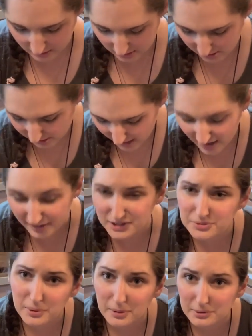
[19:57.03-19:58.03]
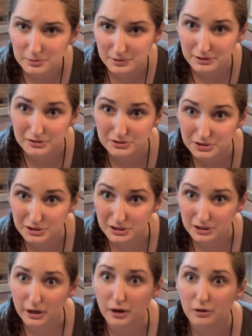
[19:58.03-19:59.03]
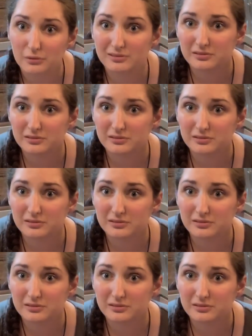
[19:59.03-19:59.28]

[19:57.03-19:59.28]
So yeah, that's probably where those are gonna go.